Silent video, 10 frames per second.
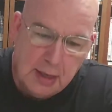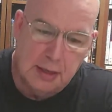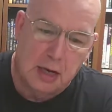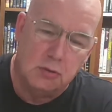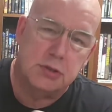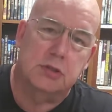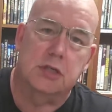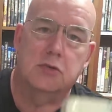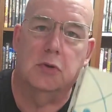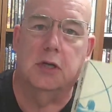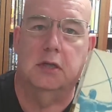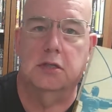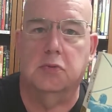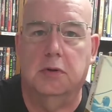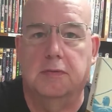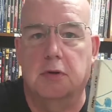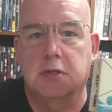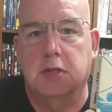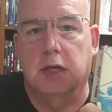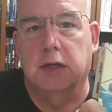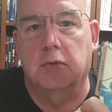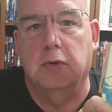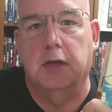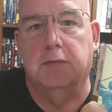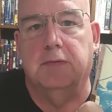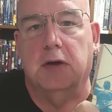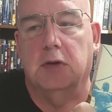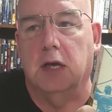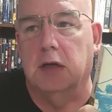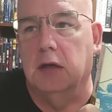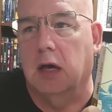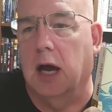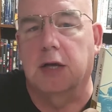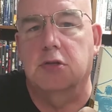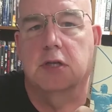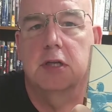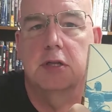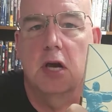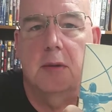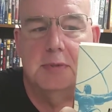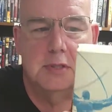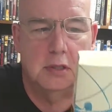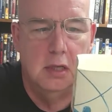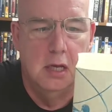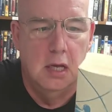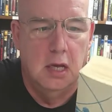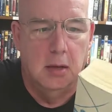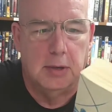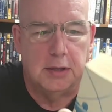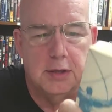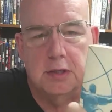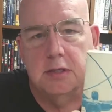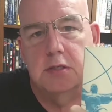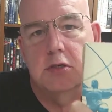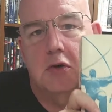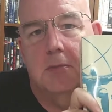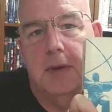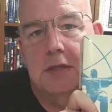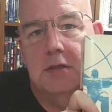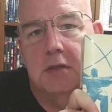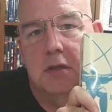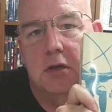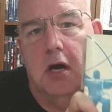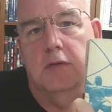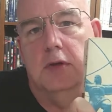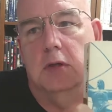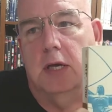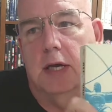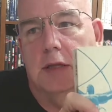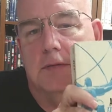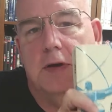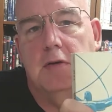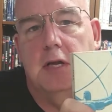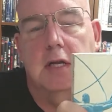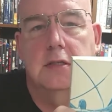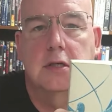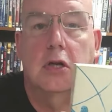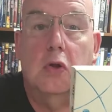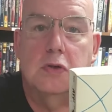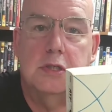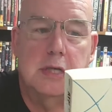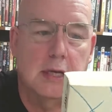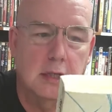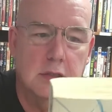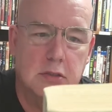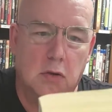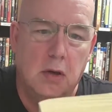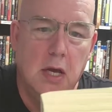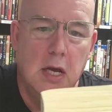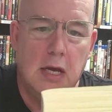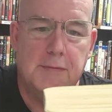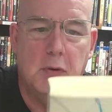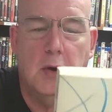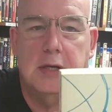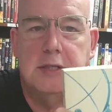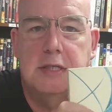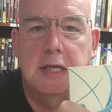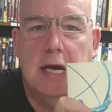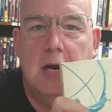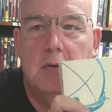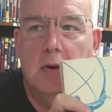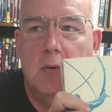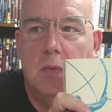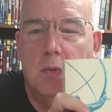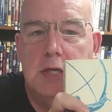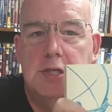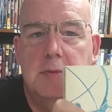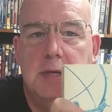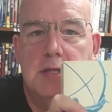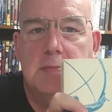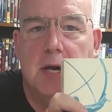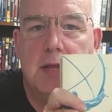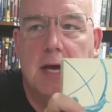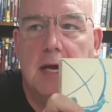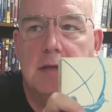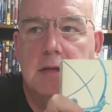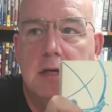And I would suggest reading this one first and then reading Fountainhead. I actually did the opposite, but I think this is her best novel, and The Fountainhead is a close second. So if you want to see how what she means by that,